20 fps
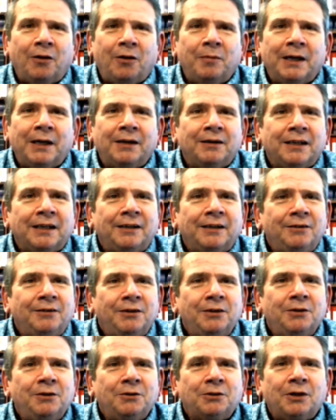but it
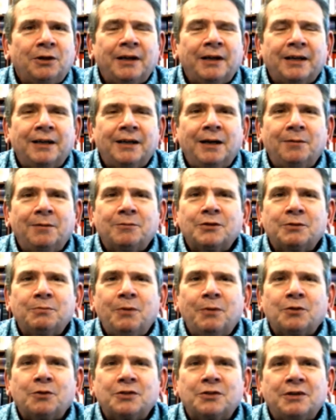usually comes
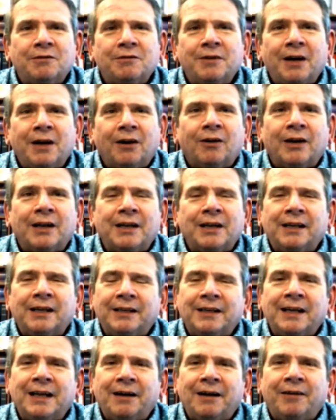most severely in
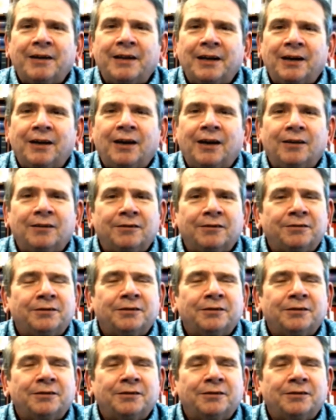the area of